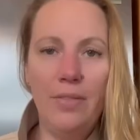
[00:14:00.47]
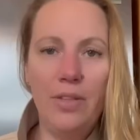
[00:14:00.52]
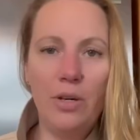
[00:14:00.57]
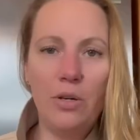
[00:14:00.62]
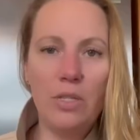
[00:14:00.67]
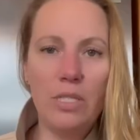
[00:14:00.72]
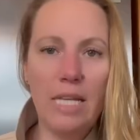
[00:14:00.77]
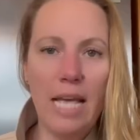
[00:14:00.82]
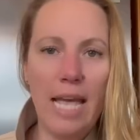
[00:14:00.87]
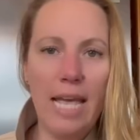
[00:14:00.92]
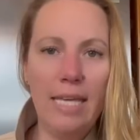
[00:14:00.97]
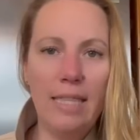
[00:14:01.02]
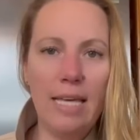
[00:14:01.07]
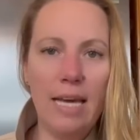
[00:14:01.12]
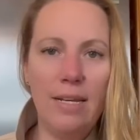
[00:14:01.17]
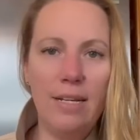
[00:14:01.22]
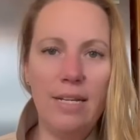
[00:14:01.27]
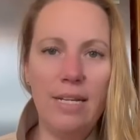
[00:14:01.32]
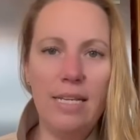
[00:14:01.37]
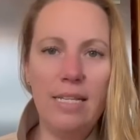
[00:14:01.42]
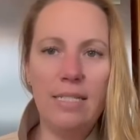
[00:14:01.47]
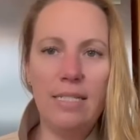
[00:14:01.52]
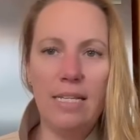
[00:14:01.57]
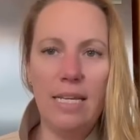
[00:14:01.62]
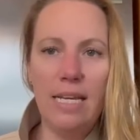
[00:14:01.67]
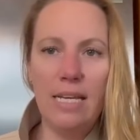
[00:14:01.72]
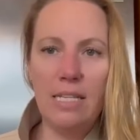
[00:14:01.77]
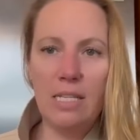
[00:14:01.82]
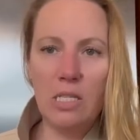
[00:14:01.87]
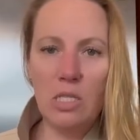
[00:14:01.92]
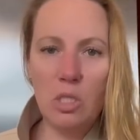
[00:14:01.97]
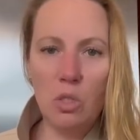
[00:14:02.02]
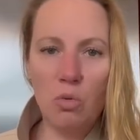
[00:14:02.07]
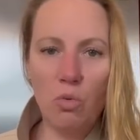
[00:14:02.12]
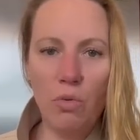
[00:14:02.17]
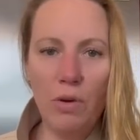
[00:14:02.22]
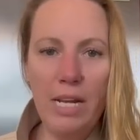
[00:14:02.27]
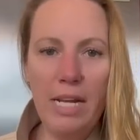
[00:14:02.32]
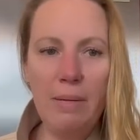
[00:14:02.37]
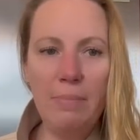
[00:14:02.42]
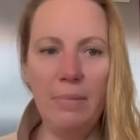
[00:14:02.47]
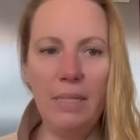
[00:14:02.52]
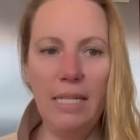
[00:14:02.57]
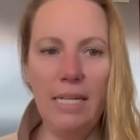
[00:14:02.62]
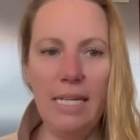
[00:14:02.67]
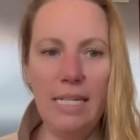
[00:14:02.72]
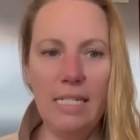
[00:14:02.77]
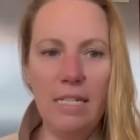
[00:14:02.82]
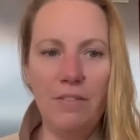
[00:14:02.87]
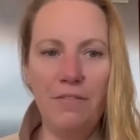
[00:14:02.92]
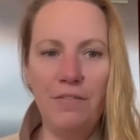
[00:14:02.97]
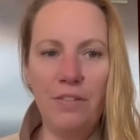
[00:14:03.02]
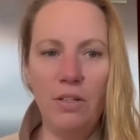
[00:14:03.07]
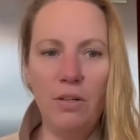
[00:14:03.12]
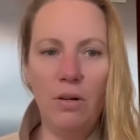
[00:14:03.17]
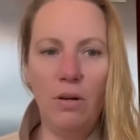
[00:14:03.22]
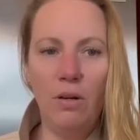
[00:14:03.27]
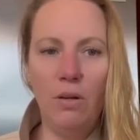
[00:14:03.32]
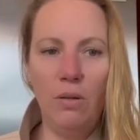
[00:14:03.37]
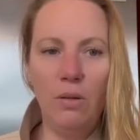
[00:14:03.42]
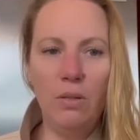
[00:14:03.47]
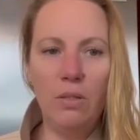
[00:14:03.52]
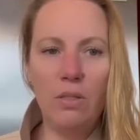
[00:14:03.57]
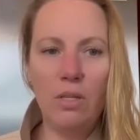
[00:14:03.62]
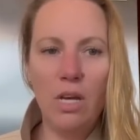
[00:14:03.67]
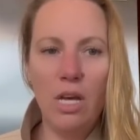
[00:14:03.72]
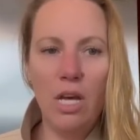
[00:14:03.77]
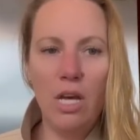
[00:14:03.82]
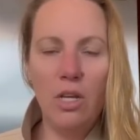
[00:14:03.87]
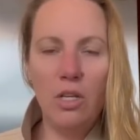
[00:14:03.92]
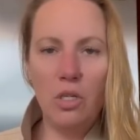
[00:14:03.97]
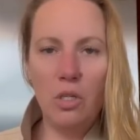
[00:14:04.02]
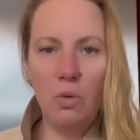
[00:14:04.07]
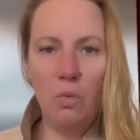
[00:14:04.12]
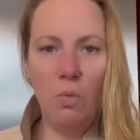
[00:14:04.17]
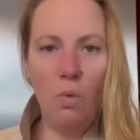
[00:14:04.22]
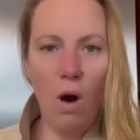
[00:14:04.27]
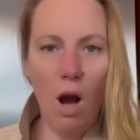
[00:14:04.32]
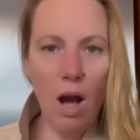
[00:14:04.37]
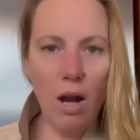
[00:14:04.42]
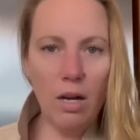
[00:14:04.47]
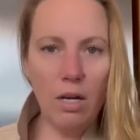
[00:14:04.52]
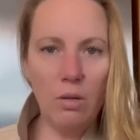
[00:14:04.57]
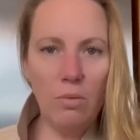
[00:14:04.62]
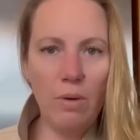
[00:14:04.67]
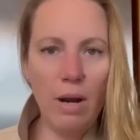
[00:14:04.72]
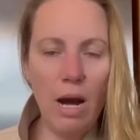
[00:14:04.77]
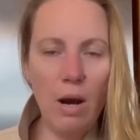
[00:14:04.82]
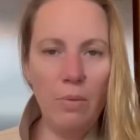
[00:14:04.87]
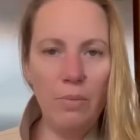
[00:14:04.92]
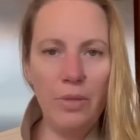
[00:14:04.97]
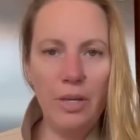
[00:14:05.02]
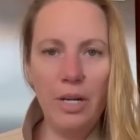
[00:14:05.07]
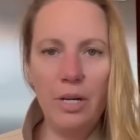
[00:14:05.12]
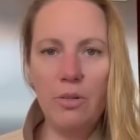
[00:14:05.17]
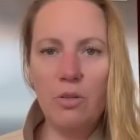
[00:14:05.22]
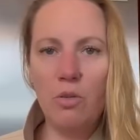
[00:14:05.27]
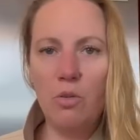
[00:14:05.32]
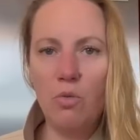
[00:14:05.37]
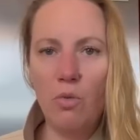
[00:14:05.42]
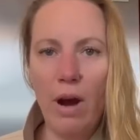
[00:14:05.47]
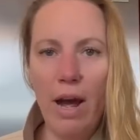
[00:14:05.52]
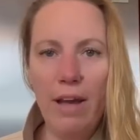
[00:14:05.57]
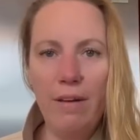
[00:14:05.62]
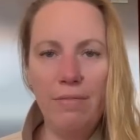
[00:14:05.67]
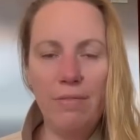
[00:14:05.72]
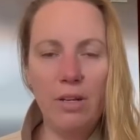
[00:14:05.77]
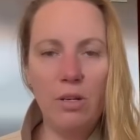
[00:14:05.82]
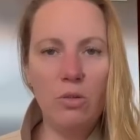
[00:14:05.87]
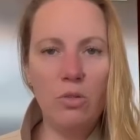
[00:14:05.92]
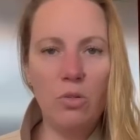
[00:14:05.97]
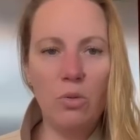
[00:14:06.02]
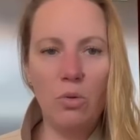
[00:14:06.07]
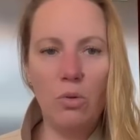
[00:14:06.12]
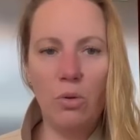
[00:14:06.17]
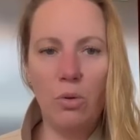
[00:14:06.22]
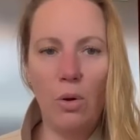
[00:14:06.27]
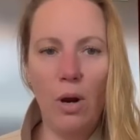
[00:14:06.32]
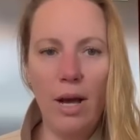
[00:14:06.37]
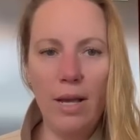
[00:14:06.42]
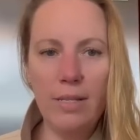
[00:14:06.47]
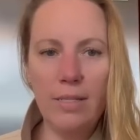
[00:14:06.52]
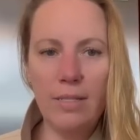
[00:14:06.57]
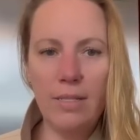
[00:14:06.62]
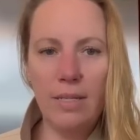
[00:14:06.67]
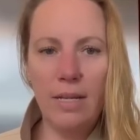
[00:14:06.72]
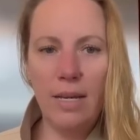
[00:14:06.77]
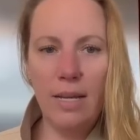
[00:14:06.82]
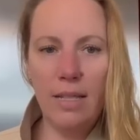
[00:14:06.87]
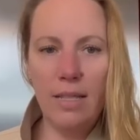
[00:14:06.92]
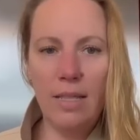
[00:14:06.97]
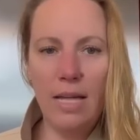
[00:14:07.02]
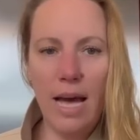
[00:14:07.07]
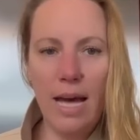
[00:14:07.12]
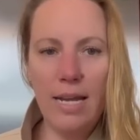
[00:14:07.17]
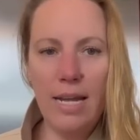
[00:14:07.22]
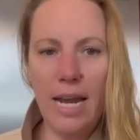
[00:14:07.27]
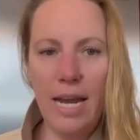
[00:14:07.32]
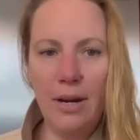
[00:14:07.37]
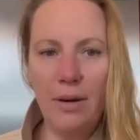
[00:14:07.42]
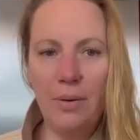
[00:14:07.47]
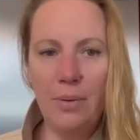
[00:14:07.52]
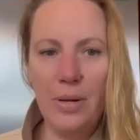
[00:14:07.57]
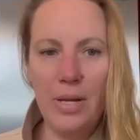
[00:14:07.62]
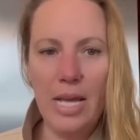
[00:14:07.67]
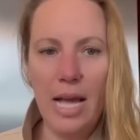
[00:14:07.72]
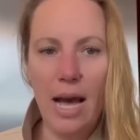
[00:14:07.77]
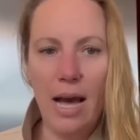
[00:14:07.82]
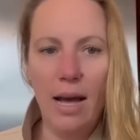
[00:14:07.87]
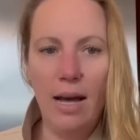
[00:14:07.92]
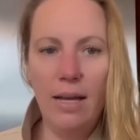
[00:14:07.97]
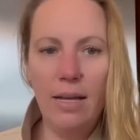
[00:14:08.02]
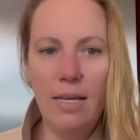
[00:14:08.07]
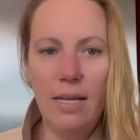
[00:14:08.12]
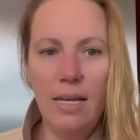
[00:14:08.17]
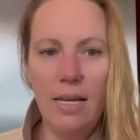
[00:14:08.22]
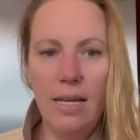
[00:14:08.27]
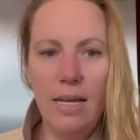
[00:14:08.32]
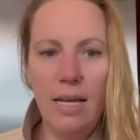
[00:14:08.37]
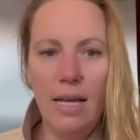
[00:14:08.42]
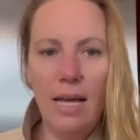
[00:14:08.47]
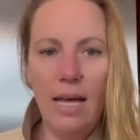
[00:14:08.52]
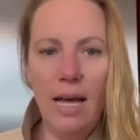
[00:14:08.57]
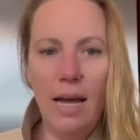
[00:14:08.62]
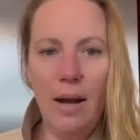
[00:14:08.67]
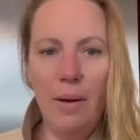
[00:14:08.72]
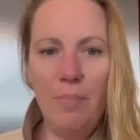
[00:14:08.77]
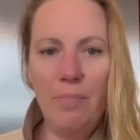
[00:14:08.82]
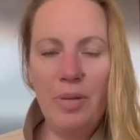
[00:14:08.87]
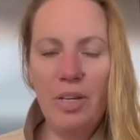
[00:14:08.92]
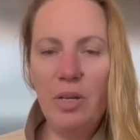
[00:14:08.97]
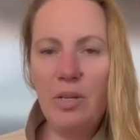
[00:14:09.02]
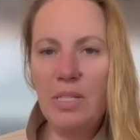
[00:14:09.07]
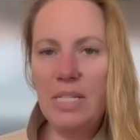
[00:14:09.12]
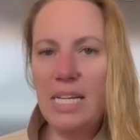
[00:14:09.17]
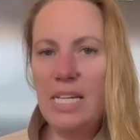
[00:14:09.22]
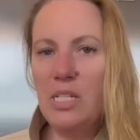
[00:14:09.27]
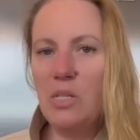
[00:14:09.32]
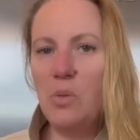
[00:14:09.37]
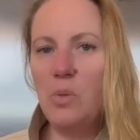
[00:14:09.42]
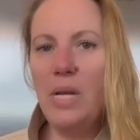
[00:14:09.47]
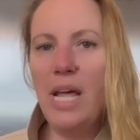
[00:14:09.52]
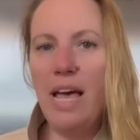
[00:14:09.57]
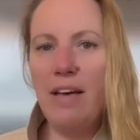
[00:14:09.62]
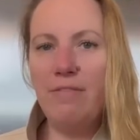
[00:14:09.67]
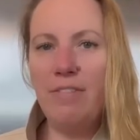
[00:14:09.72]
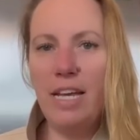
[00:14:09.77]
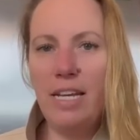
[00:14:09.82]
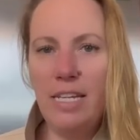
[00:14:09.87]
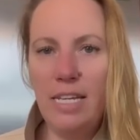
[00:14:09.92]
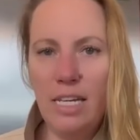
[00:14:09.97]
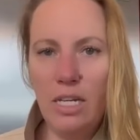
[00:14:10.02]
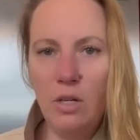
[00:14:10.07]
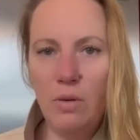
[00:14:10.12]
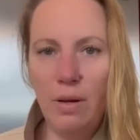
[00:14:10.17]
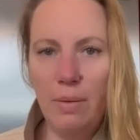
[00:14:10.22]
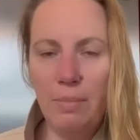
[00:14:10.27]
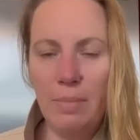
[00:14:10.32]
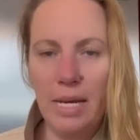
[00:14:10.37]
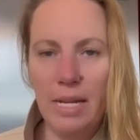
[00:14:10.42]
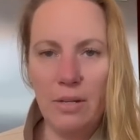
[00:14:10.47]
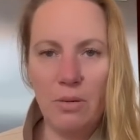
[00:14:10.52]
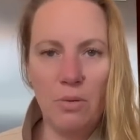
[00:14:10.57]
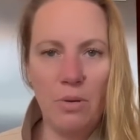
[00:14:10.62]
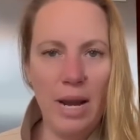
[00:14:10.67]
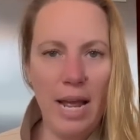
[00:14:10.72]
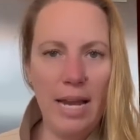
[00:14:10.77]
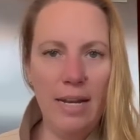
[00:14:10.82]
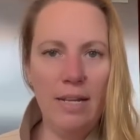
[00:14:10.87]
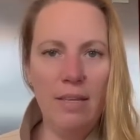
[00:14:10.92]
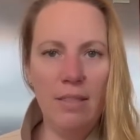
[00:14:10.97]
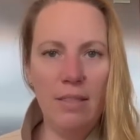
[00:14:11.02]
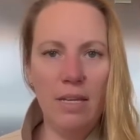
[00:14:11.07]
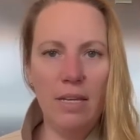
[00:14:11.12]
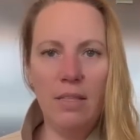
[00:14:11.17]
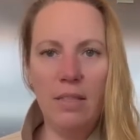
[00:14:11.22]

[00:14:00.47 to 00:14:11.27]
they're saying that it is extremely difficult to walk around there, to drive there, to cross that area, because they don't have any equipment or anything